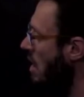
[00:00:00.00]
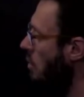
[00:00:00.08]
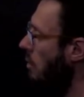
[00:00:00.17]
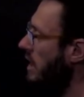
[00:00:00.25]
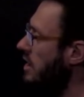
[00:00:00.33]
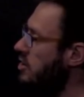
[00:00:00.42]

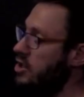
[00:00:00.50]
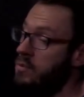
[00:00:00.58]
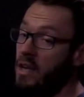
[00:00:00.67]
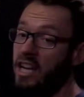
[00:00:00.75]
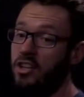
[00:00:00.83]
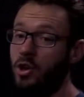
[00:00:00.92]
What we're going to do is
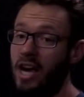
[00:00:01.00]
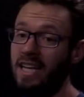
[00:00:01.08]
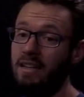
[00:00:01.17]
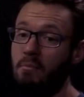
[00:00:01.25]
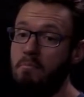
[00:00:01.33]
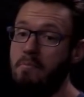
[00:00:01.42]
we're going to try
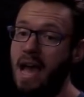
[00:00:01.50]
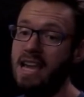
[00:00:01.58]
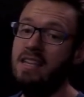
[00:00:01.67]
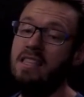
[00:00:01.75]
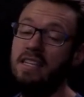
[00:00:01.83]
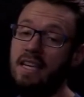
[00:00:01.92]
and
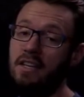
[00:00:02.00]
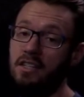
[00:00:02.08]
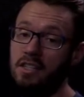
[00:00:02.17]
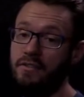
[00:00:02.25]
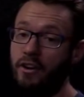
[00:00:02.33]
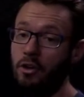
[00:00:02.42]
make this
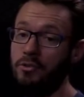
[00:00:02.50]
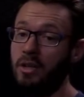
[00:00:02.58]
sentence false.